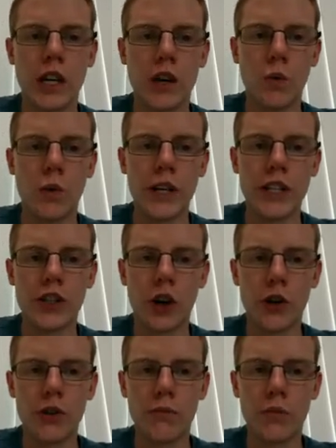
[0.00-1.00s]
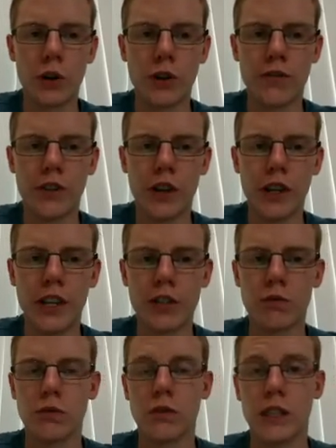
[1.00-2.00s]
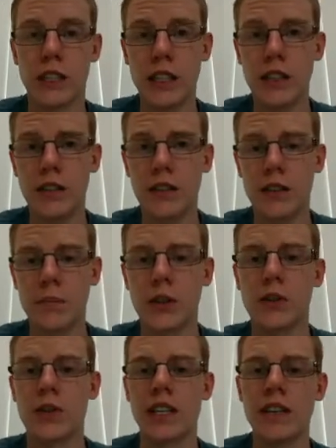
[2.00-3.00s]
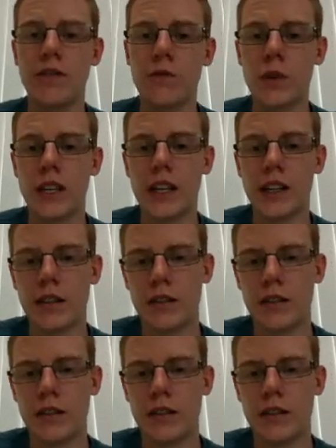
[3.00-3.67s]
We don't modify this rule here, because if we